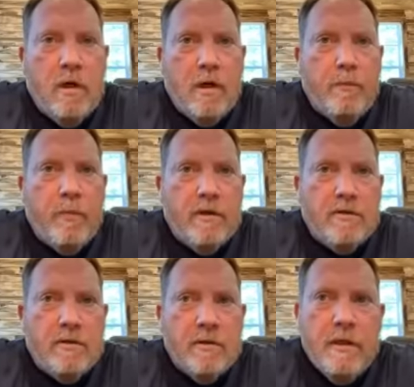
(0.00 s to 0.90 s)
will help
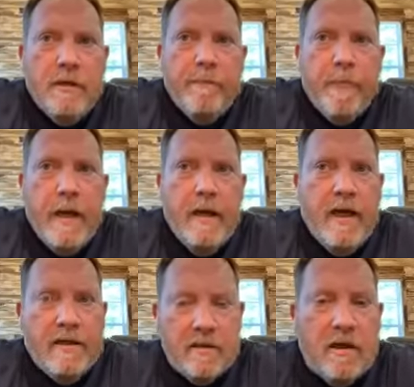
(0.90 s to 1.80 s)
us
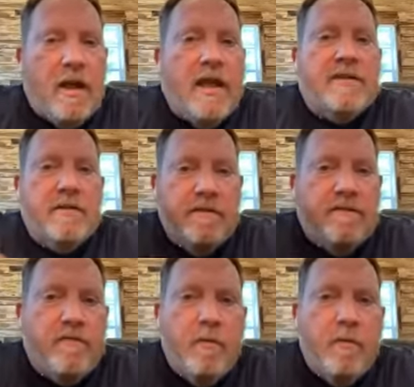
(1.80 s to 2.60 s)
uh, as a collective